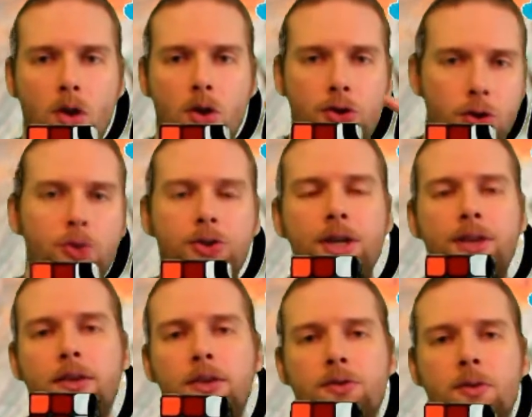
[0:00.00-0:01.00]
you see
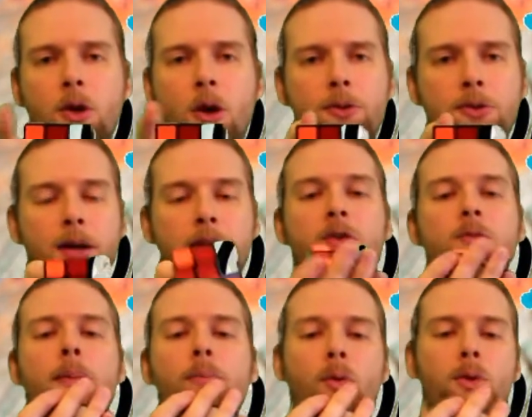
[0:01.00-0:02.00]
things from your perspective.
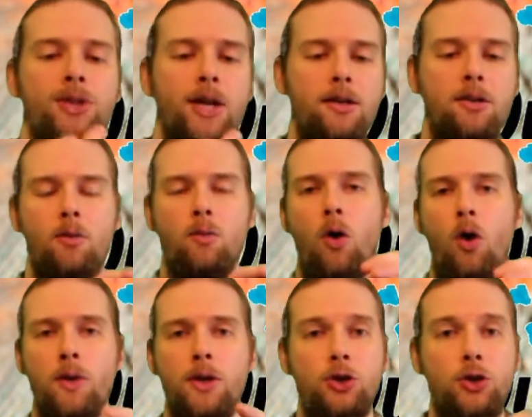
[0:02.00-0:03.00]
Remember what we said,
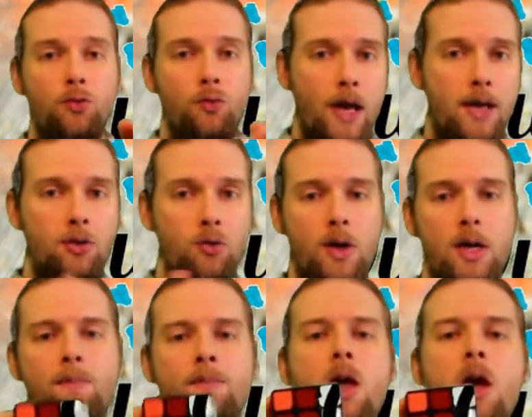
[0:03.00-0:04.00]
orange, red, green.